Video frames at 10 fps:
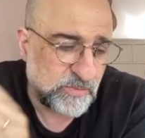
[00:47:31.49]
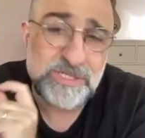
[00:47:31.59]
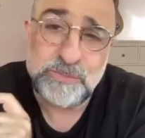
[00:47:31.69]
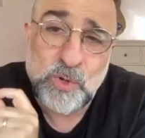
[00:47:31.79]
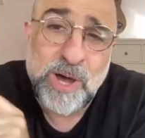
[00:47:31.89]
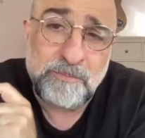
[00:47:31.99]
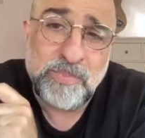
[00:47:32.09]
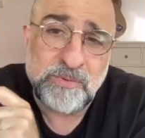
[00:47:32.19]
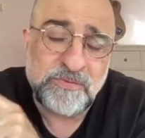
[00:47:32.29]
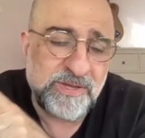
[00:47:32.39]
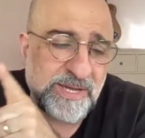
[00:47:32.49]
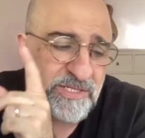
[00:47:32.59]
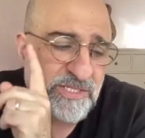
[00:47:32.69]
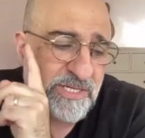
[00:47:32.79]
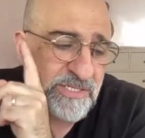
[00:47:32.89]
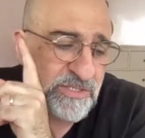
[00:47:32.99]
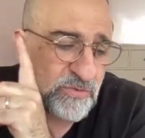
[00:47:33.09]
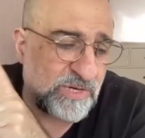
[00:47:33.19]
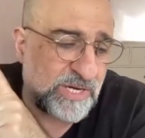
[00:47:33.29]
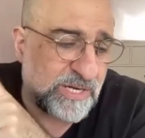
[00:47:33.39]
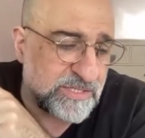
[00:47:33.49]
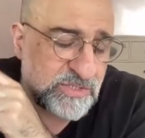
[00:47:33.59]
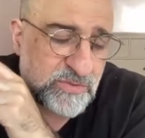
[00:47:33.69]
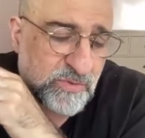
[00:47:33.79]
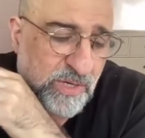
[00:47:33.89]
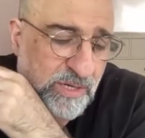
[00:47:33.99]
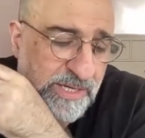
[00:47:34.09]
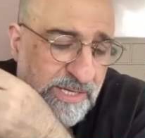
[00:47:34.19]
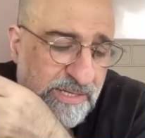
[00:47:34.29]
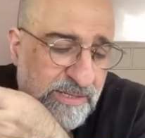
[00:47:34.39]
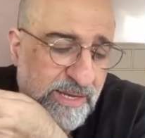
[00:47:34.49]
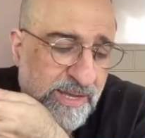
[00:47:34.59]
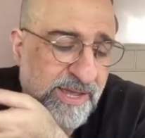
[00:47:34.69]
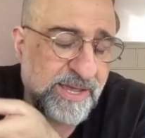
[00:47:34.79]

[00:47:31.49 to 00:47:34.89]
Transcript: which is a more humble thing actually, is to realize you are in